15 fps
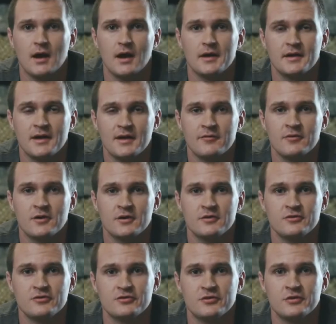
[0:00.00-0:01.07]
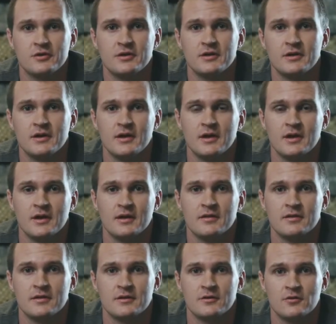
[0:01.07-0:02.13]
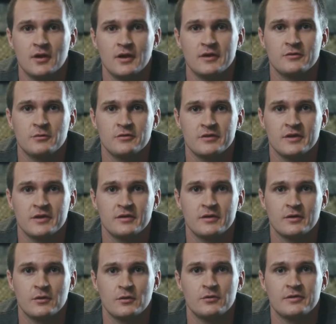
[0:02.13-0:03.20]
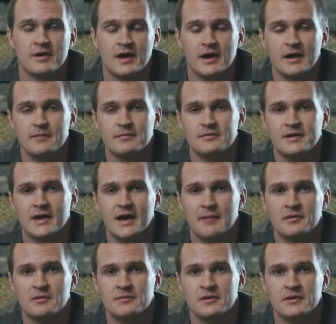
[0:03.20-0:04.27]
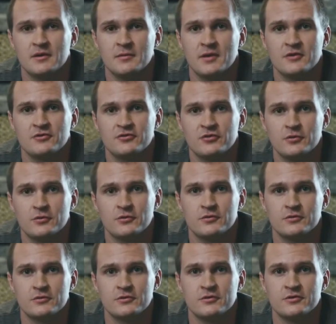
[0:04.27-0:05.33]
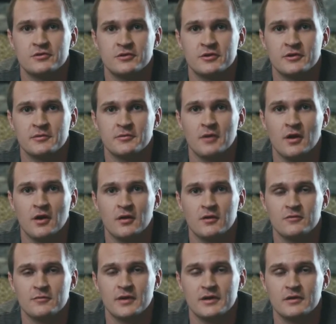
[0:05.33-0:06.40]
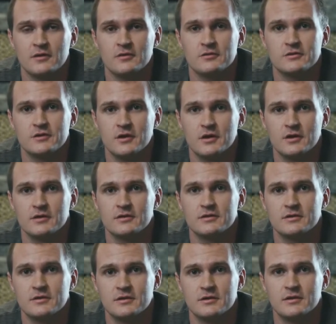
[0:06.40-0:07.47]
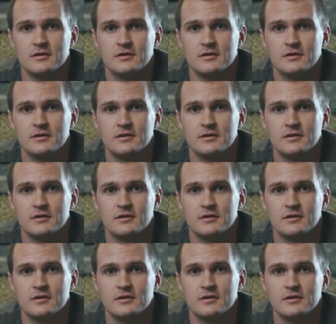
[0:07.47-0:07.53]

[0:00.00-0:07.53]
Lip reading: I never understood that Christ was there the whole time, tapping me on my shoulder during all of my close calls.